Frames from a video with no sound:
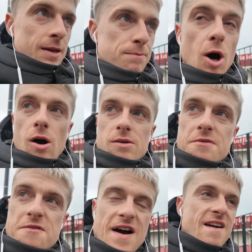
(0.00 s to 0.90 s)
But
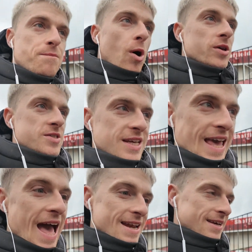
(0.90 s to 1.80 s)
5 points
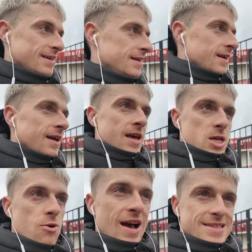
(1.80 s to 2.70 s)
again.
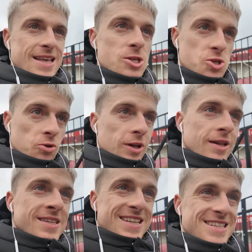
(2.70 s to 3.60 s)
You're asking
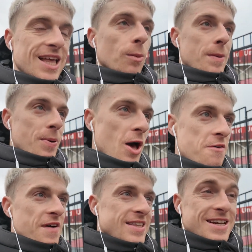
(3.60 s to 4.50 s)
Sunderland to still be
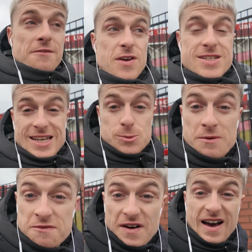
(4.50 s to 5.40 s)
perfect, and it feels like it's
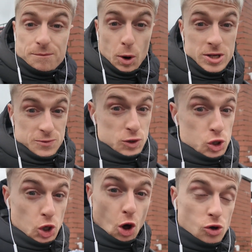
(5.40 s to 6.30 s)
been 5 points for
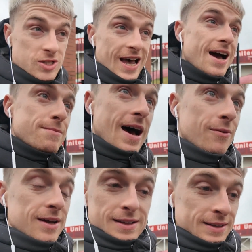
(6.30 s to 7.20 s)
such a long time
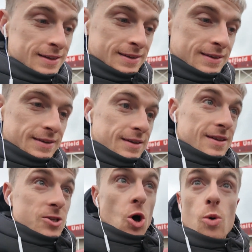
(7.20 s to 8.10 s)
now.
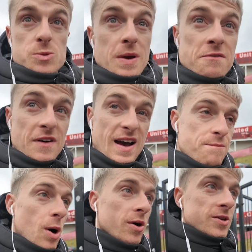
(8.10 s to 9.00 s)
It's always been
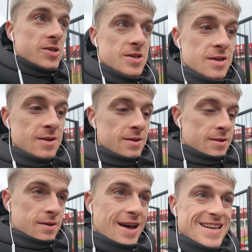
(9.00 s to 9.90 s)
5 points,
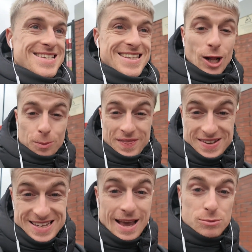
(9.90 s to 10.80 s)
and it's still been
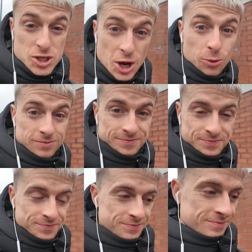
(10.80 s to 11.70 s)
the same 2.
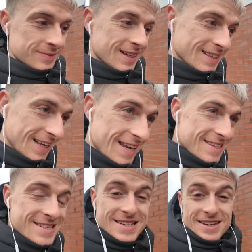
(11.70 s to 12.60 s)

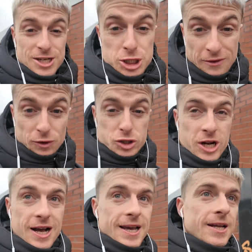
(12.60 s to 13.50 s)
Leeds and Sheffield
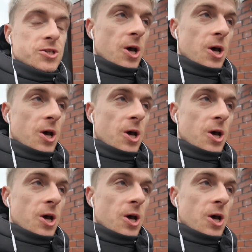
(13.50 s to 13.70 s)
United.